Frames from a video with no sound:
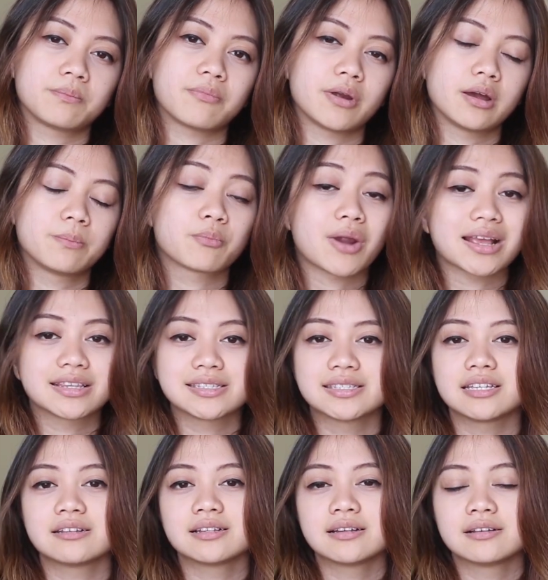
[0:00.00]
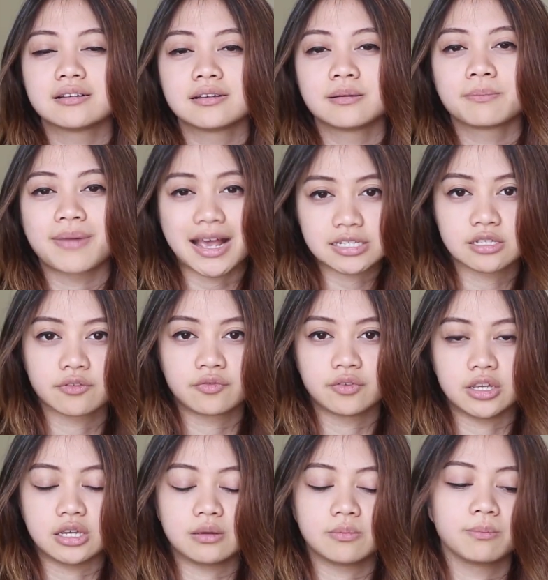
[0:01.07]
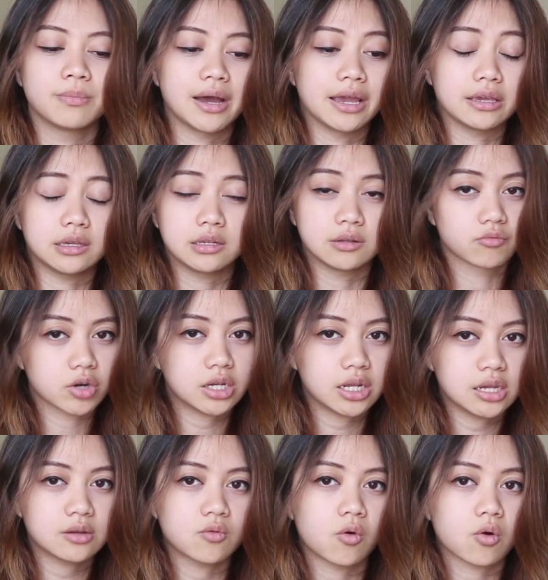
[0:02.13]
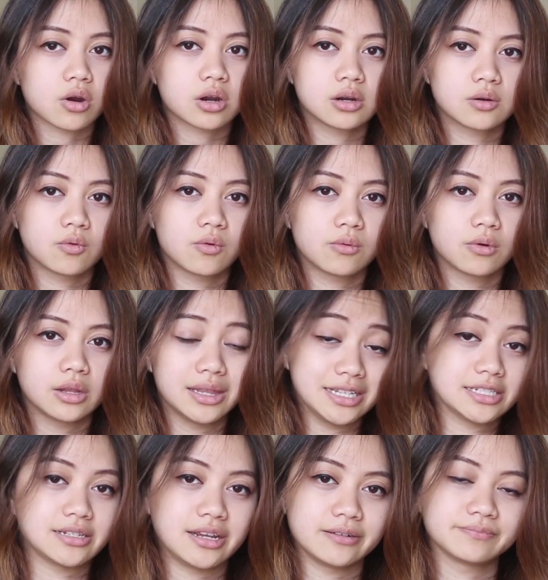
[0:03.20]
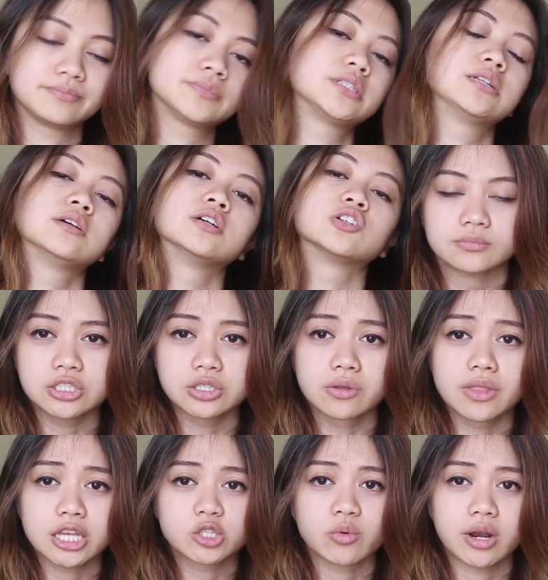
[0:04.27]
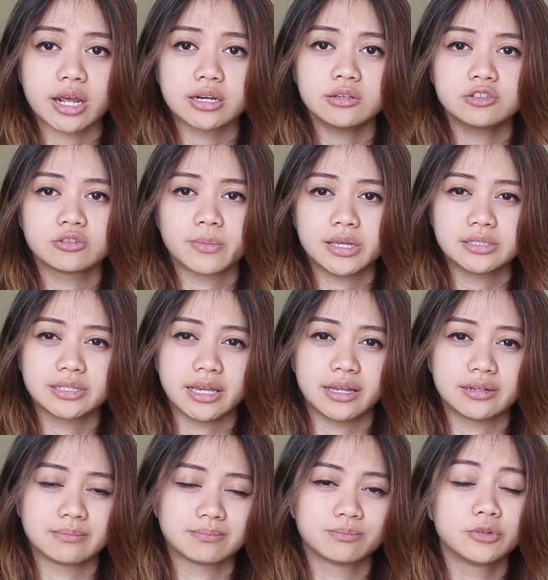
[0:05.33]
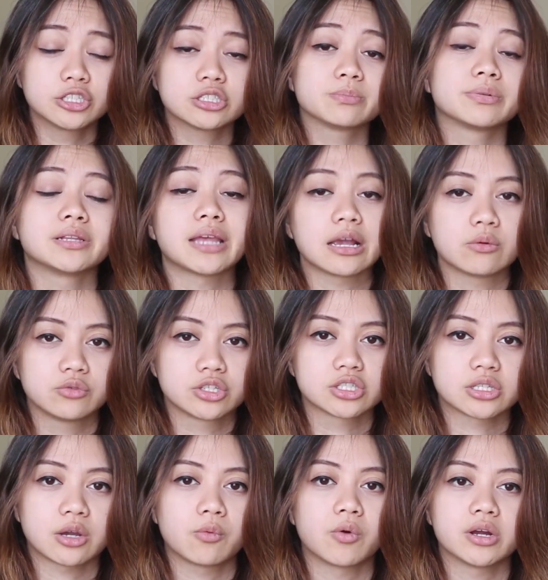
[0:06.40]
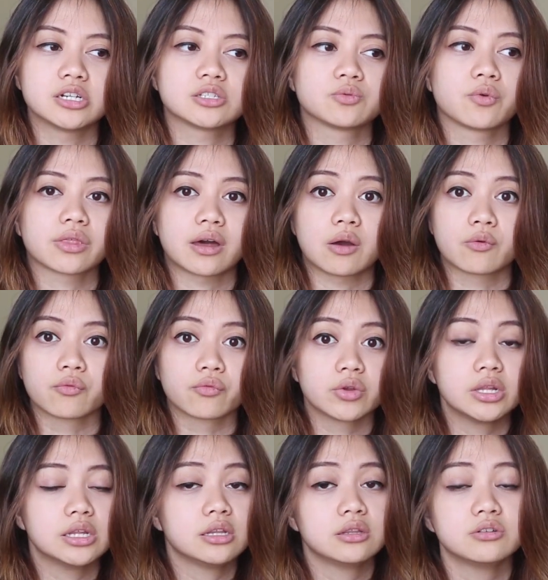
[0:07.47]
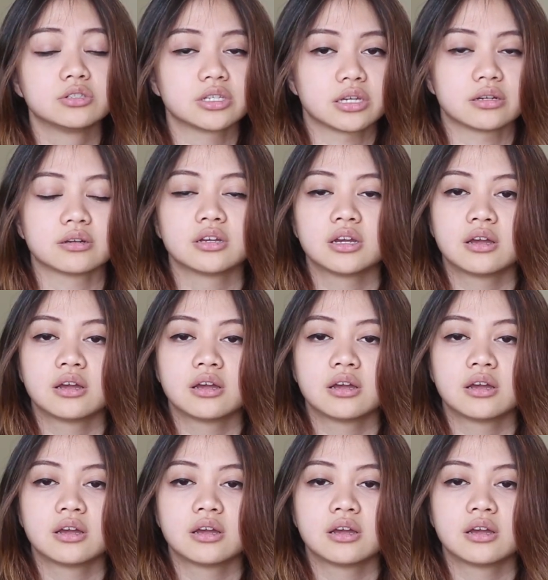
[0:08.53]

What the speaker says: practice it passively by reading or listening. So that's what I do to maintain multiple languages at once without really losing